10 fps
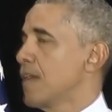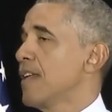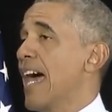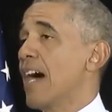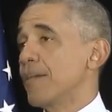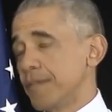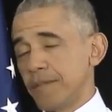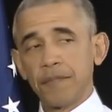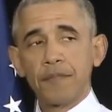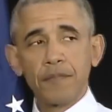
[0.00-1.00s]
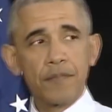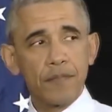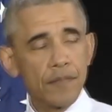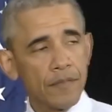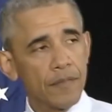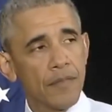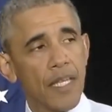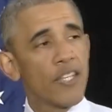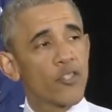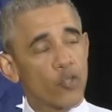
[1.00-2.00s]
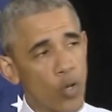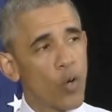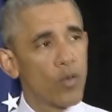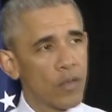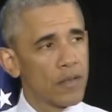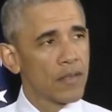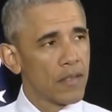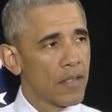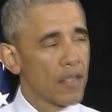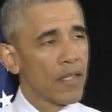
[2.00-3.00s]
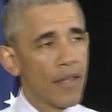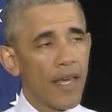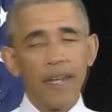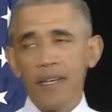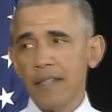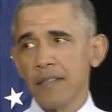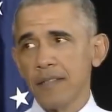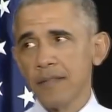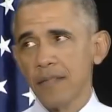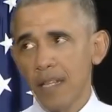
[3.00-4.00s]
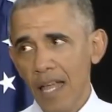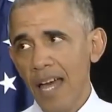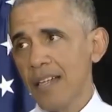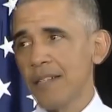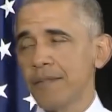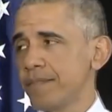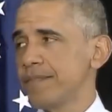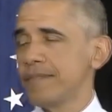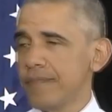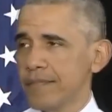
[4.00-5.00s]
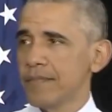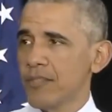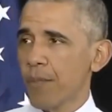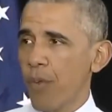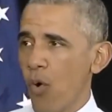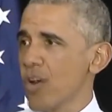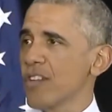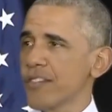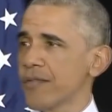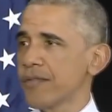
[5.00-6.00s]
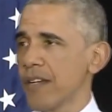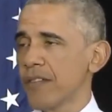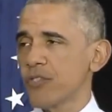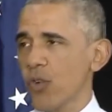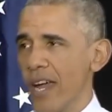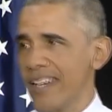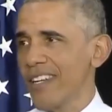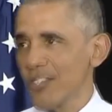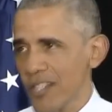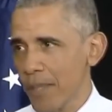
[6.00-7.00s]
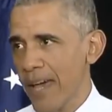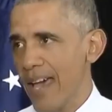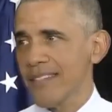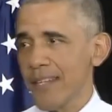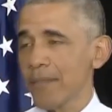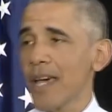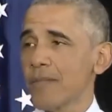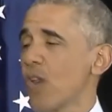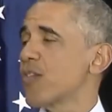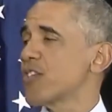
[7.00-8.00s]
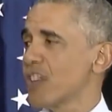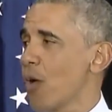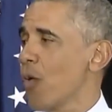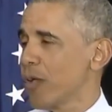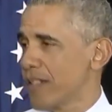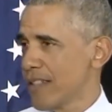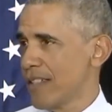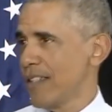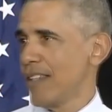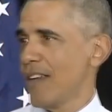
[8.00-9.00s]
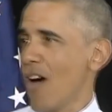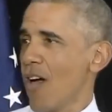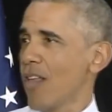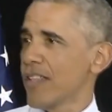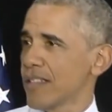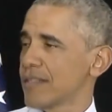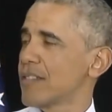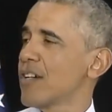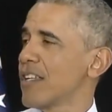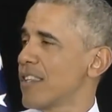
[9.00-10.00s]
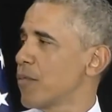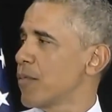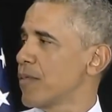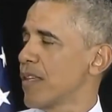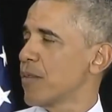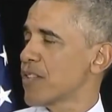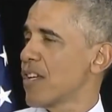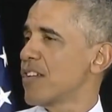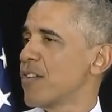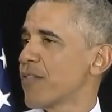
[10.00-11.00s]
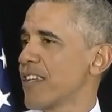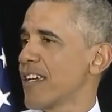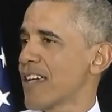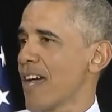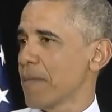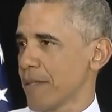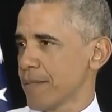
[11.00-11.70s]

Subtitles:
Now, it is true that a lot of supporters of trade deals in the past sometimes oversold all the good that it was going to do for the economy.